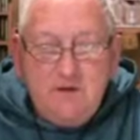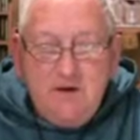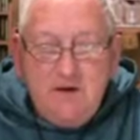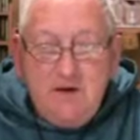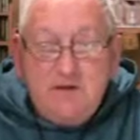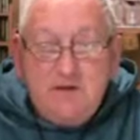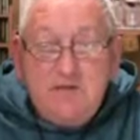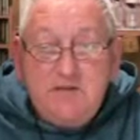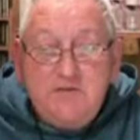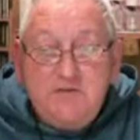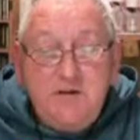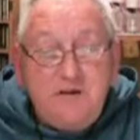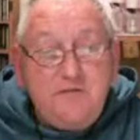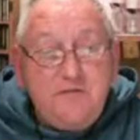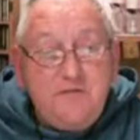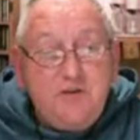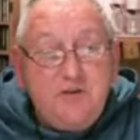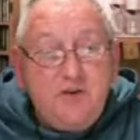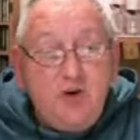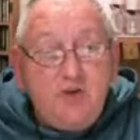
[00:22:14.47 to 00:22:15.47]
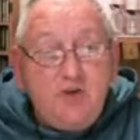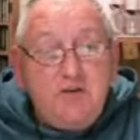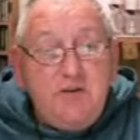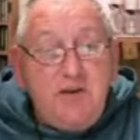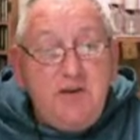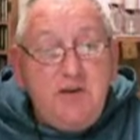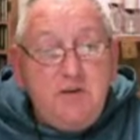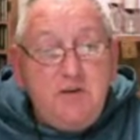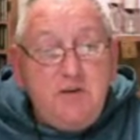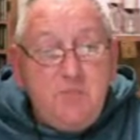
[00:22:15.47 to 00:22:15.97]
And if I've forgotten
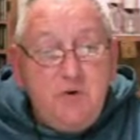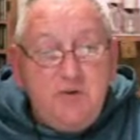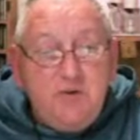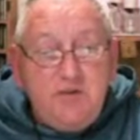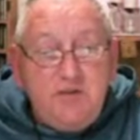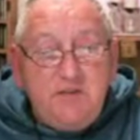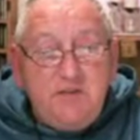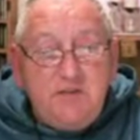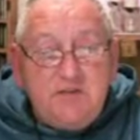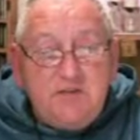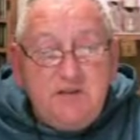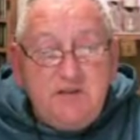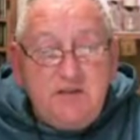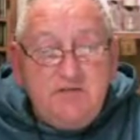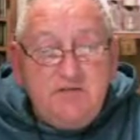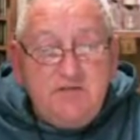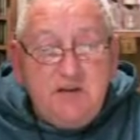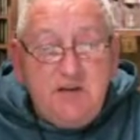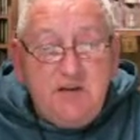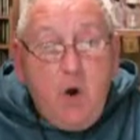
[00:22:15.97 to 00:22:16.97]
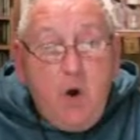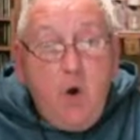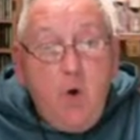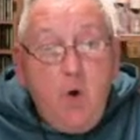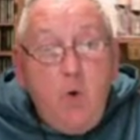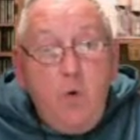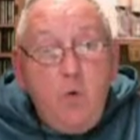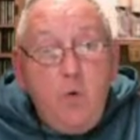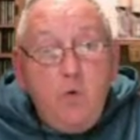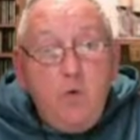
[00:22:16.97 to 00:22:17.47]
anybody this evening,
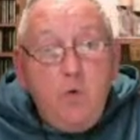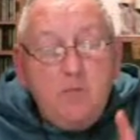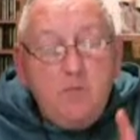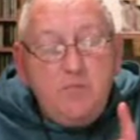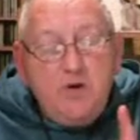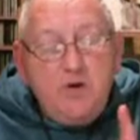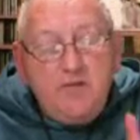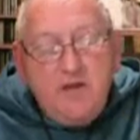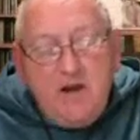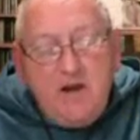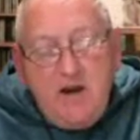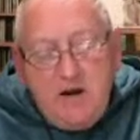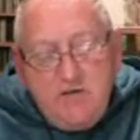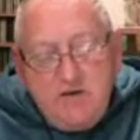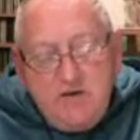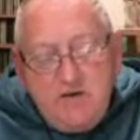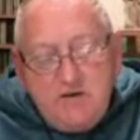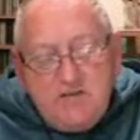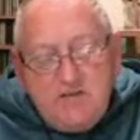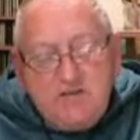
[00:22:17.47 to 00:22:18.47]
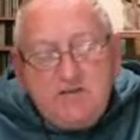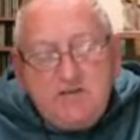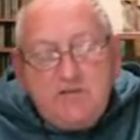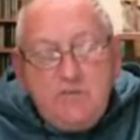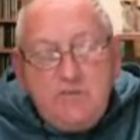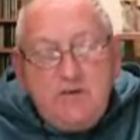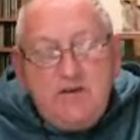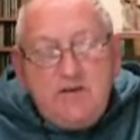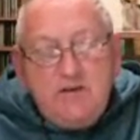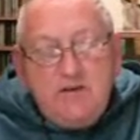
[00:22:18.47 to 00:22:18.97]
oh, Brother Eric in
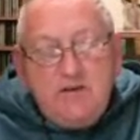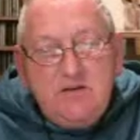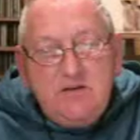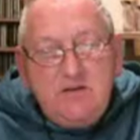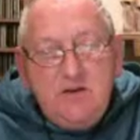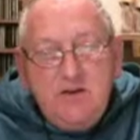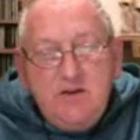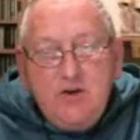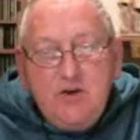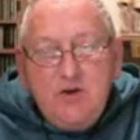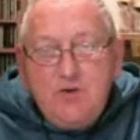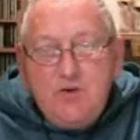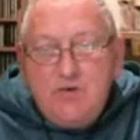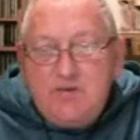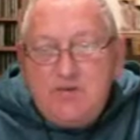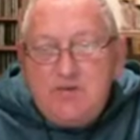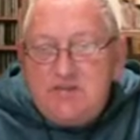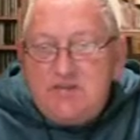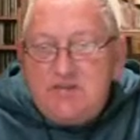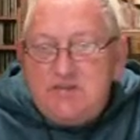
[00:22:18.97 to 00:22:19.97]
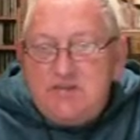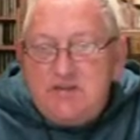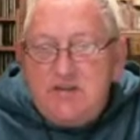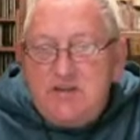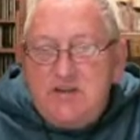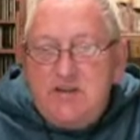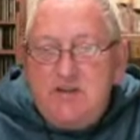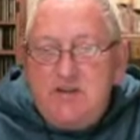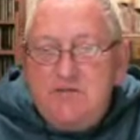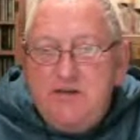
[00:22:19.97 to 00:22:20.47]
Sweden, whose sister
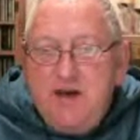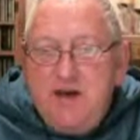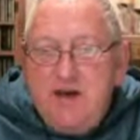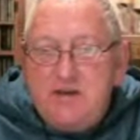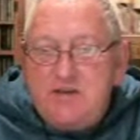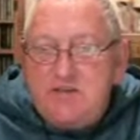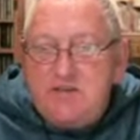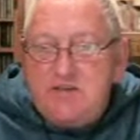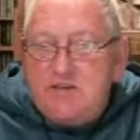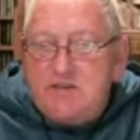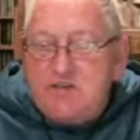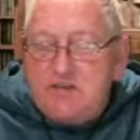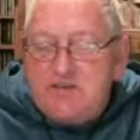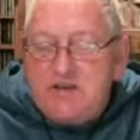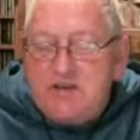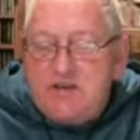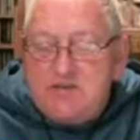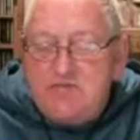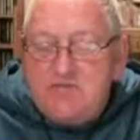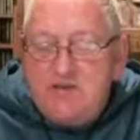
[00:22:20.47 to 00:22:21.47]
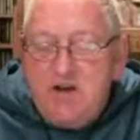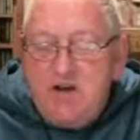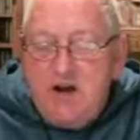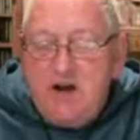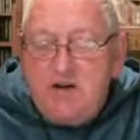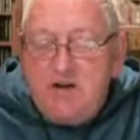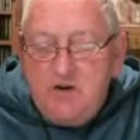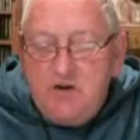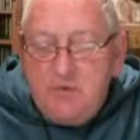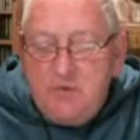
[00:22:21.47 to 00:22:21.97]
Eva had a successful
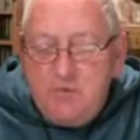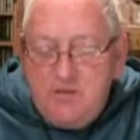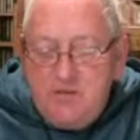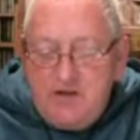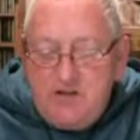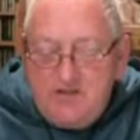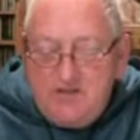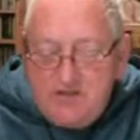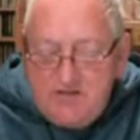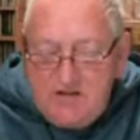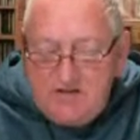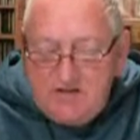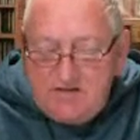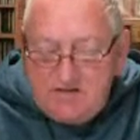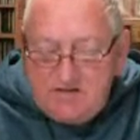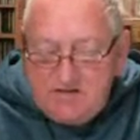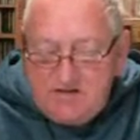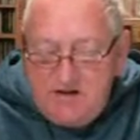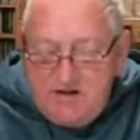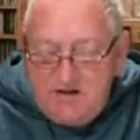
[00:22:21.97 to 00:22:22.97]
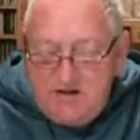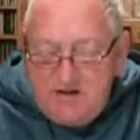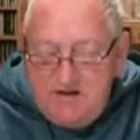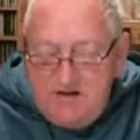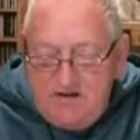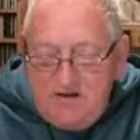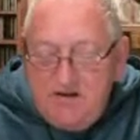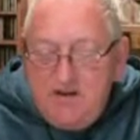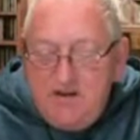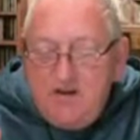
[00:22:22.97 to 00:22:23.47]
heart operation yesterday,
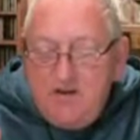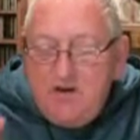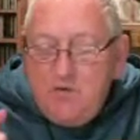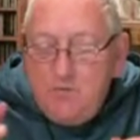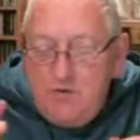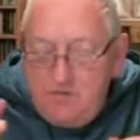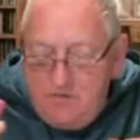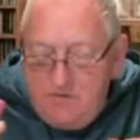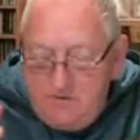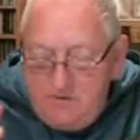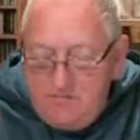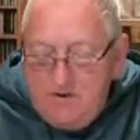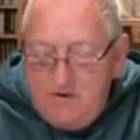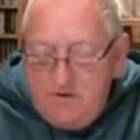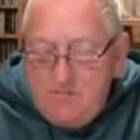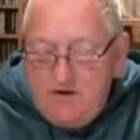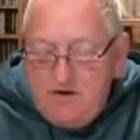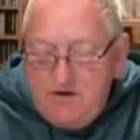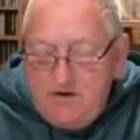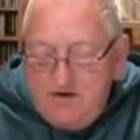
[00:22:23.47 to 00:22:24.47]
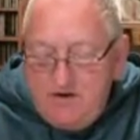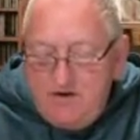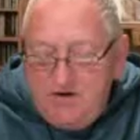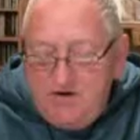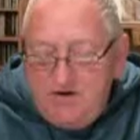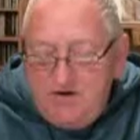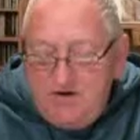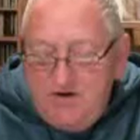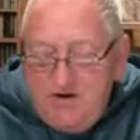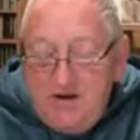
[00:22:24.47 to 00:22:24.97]
we remember
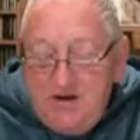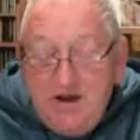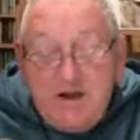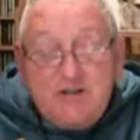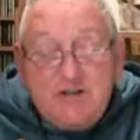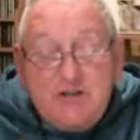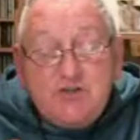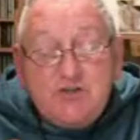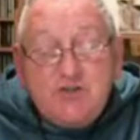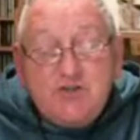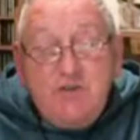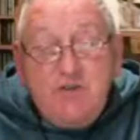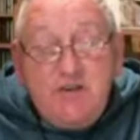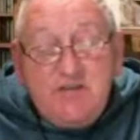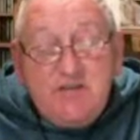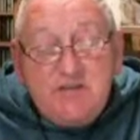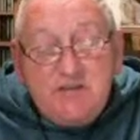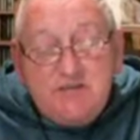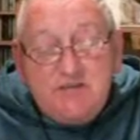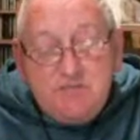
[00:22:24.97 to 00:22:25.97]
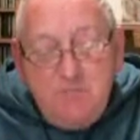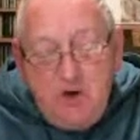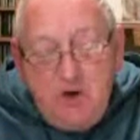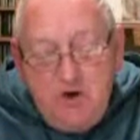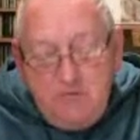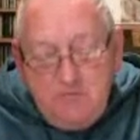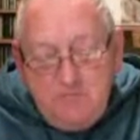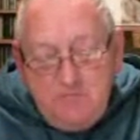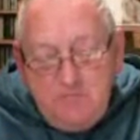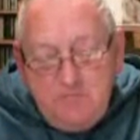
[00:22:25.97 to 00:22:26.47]
her. And Teresa's
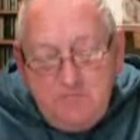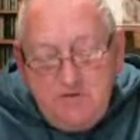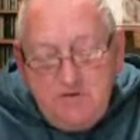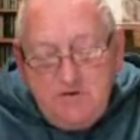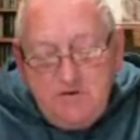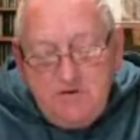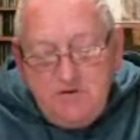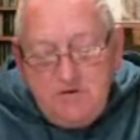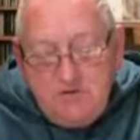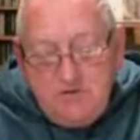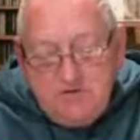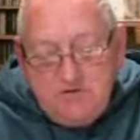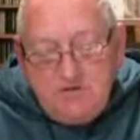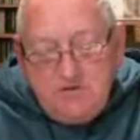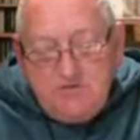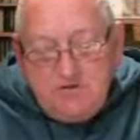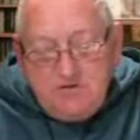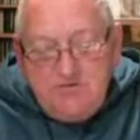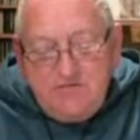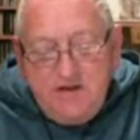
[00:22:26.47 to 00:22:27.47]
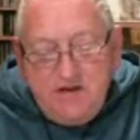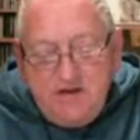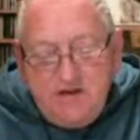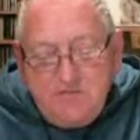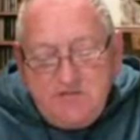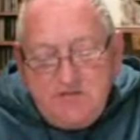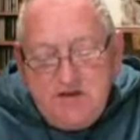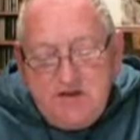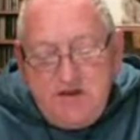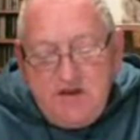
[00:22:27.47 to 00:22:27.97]
mom, who's developed
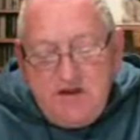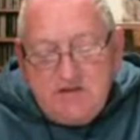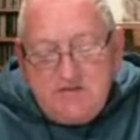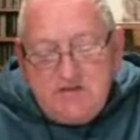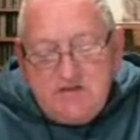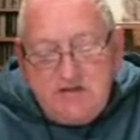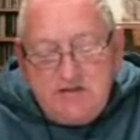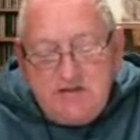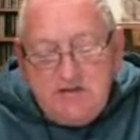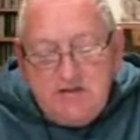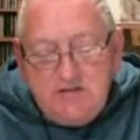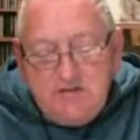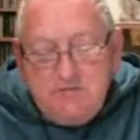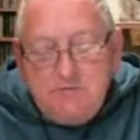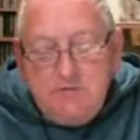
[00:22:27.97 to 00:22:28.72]
sciatica.